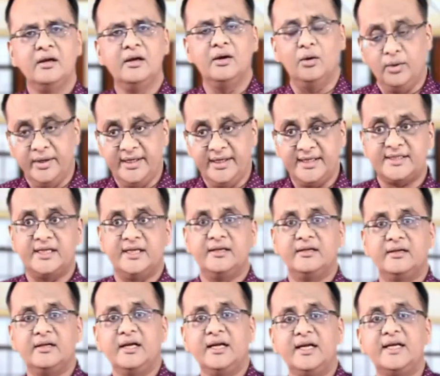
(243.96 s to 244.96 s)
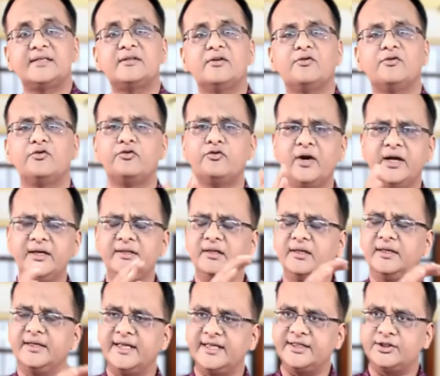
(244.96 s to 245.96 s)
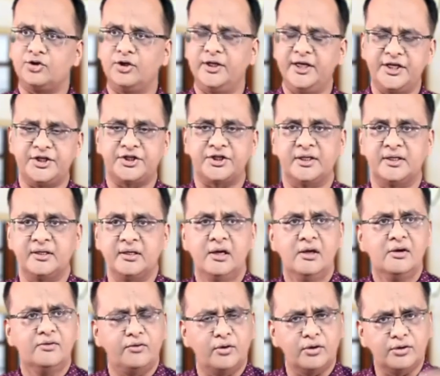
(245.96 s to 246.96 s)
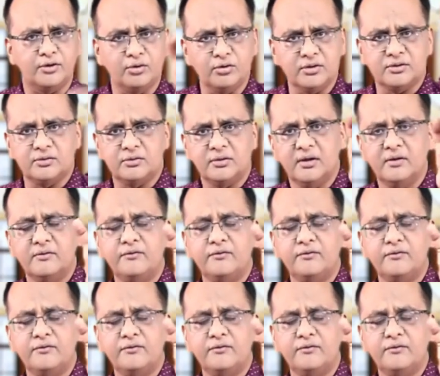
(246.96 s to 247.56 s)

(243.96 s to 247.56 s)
OSN is a final destination for those